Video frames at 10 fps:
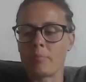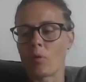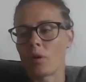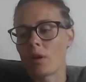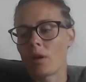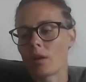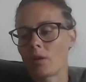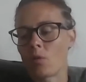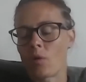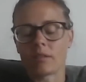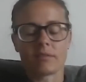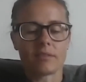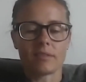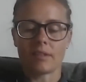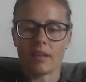But you know what?
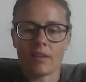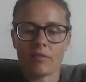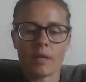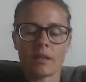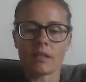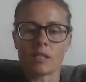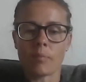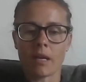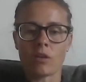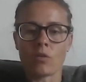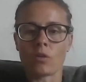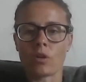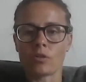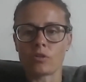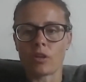If we can inspire young
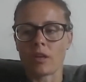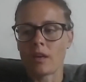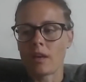girls to